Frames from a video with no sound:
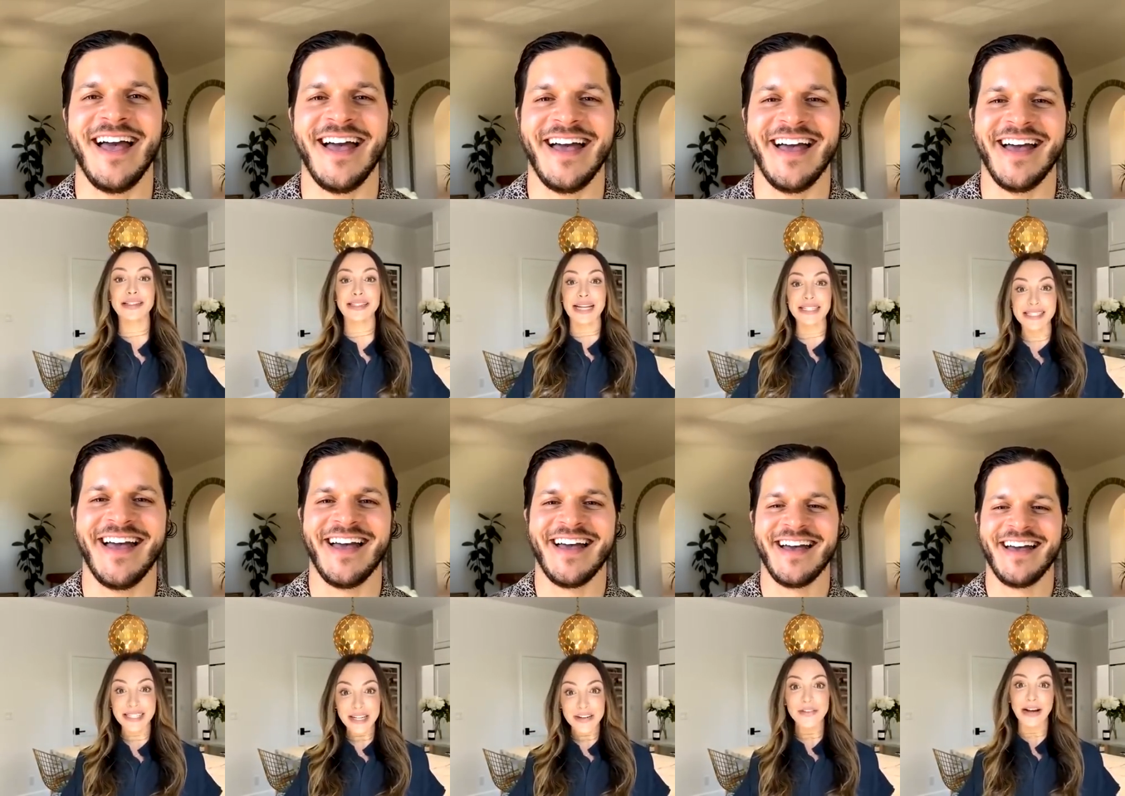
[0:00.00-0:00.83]

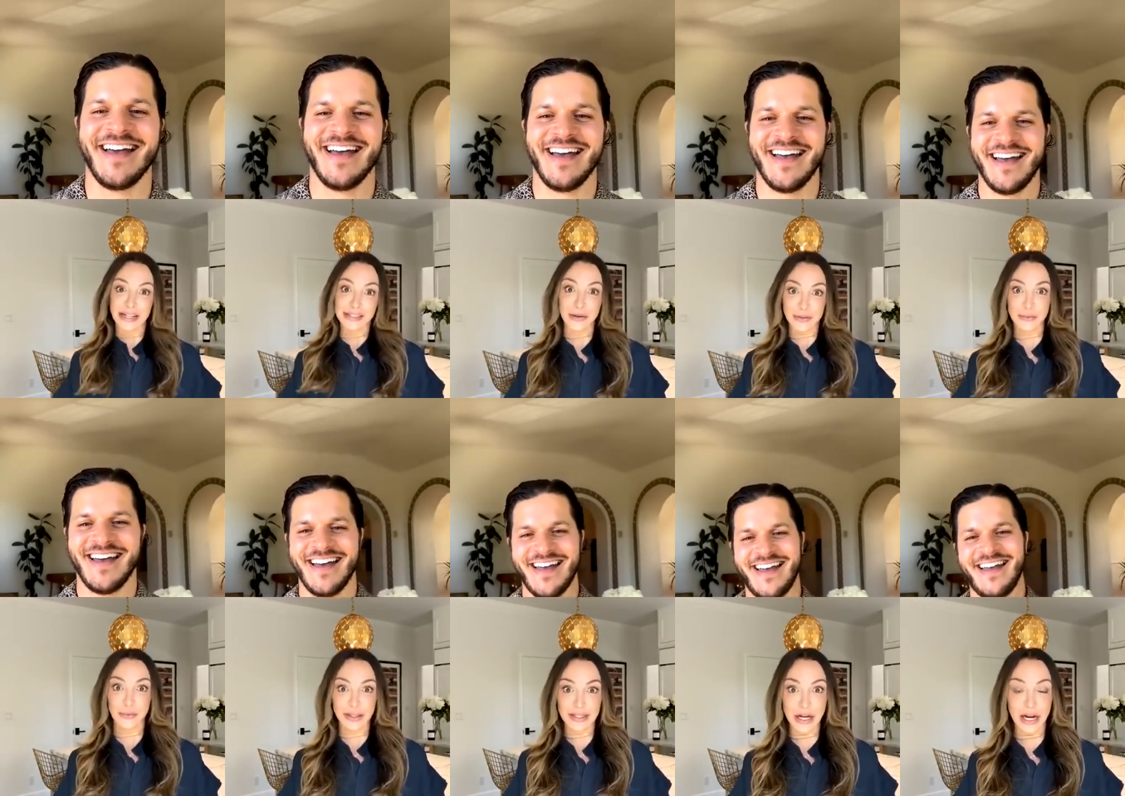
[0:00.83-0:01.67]
Speaker 1: sensitive. I guess I was really
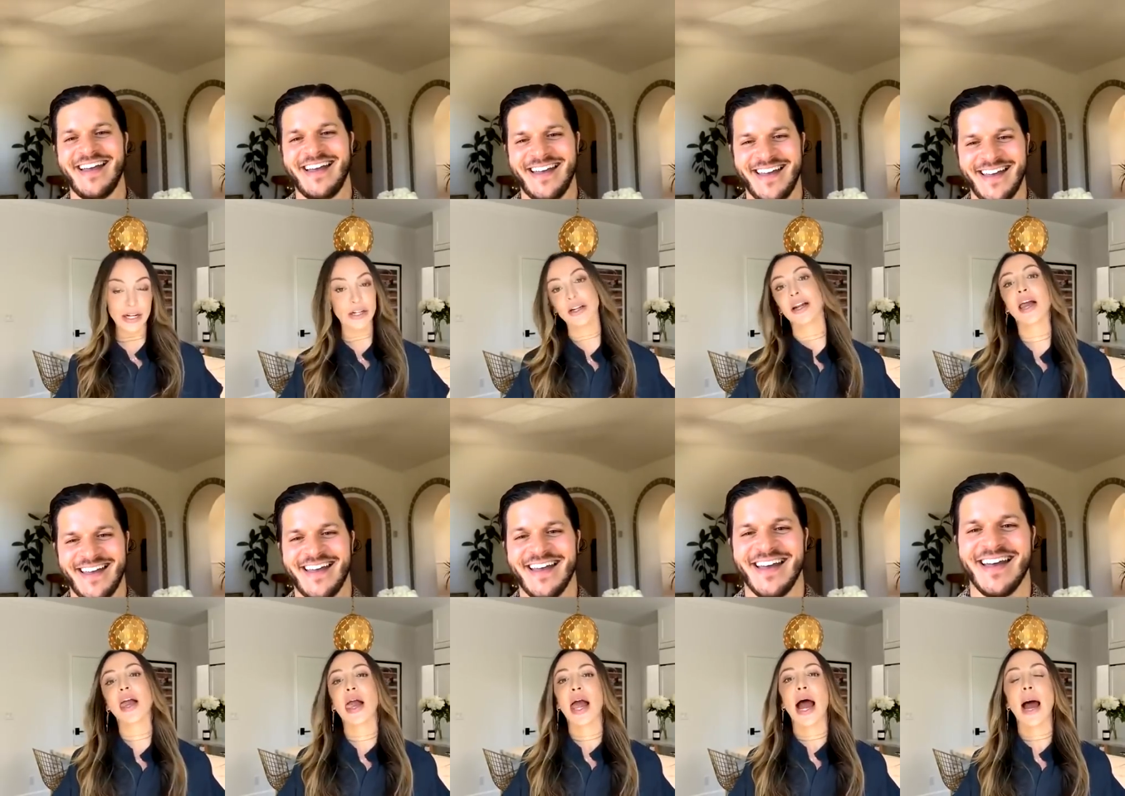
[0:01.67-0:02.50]
tired.
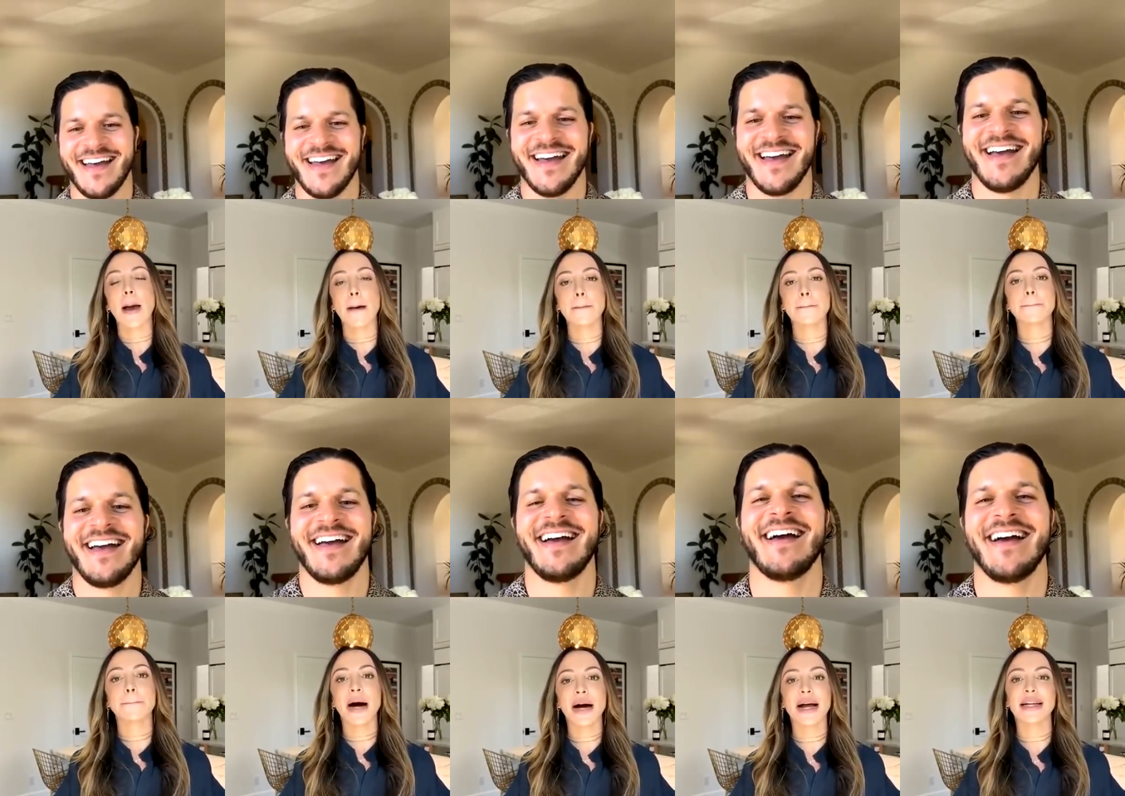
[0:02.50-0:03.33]
Um,
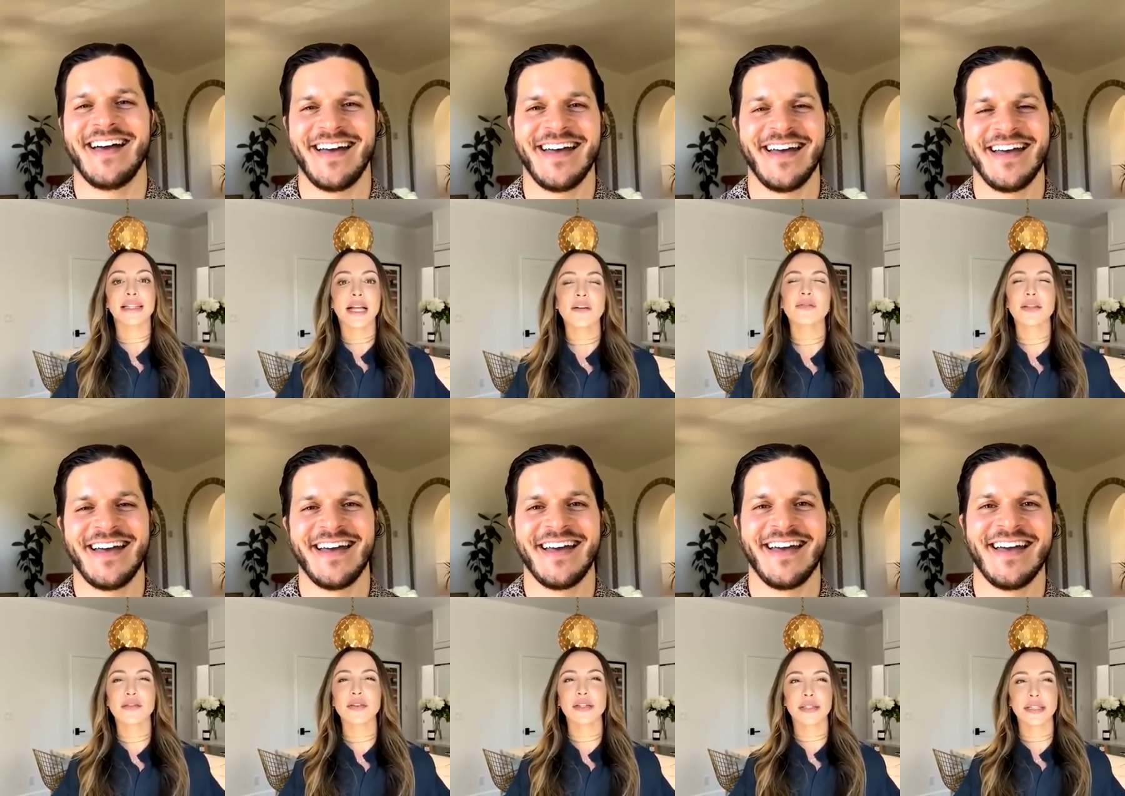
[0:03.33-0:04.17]
but I loved the
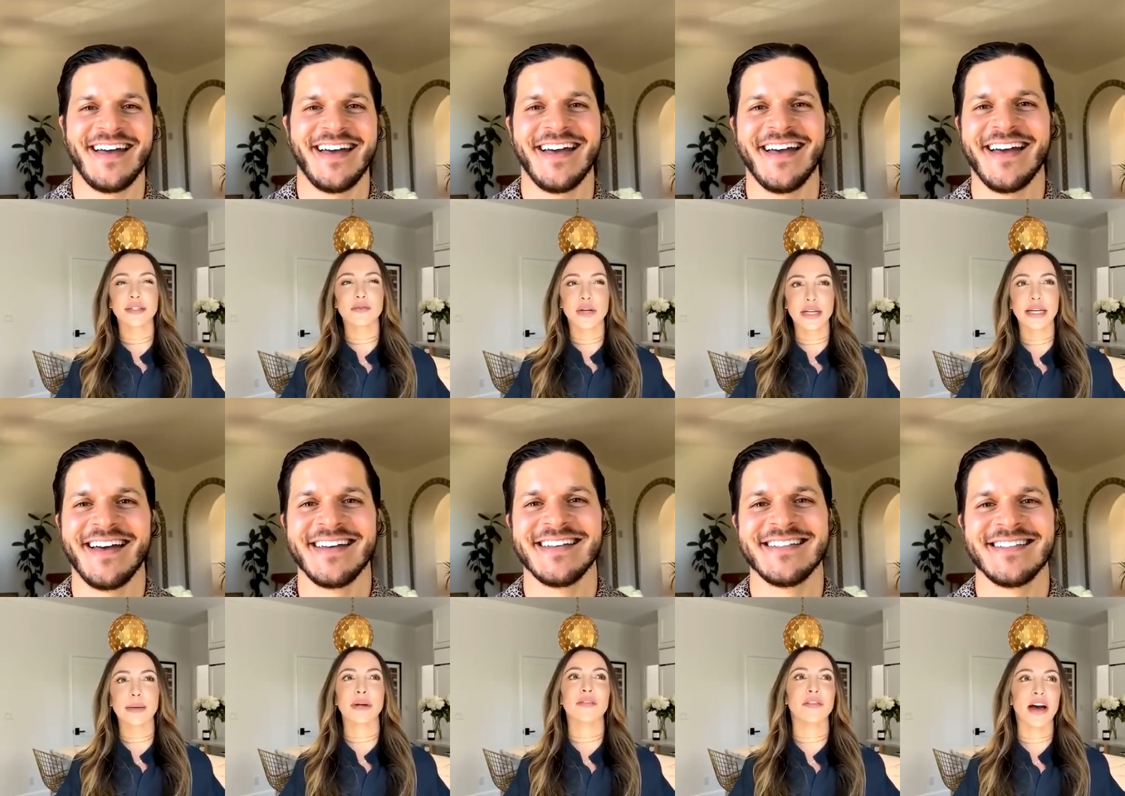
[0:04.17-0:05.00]
feeling of waking up
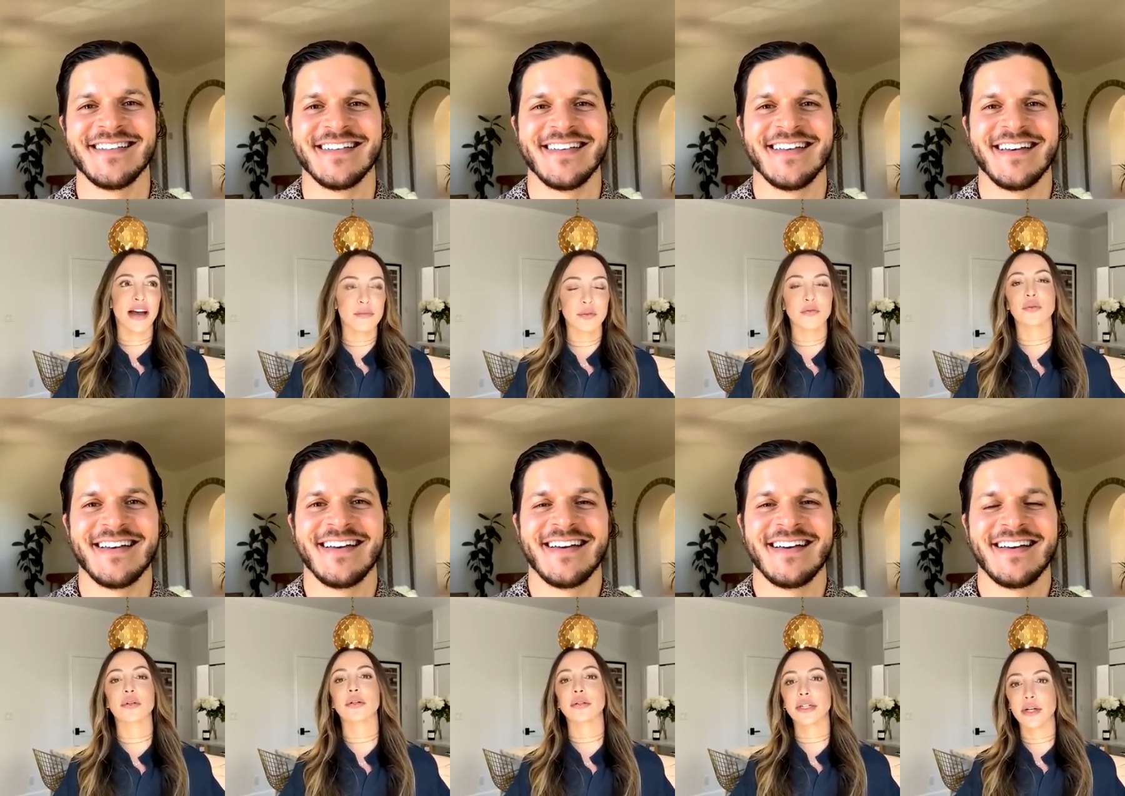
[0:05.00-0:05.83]
at five before
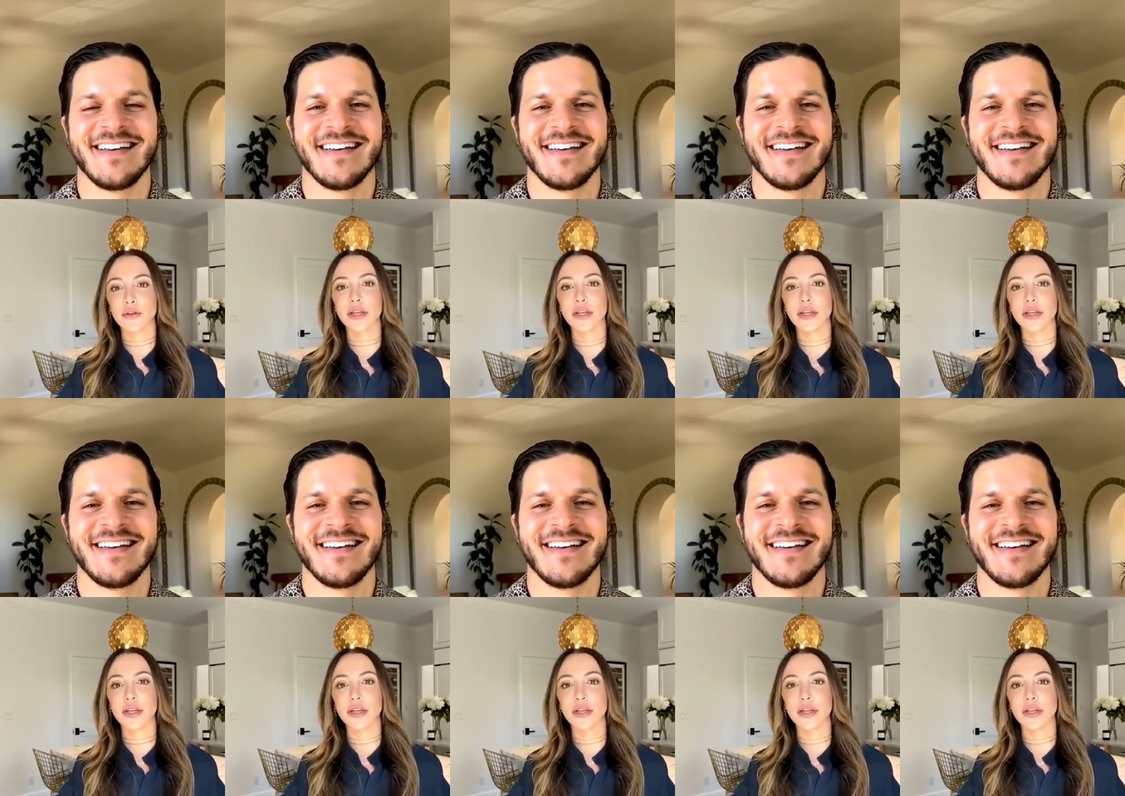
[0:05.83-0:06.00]
you know the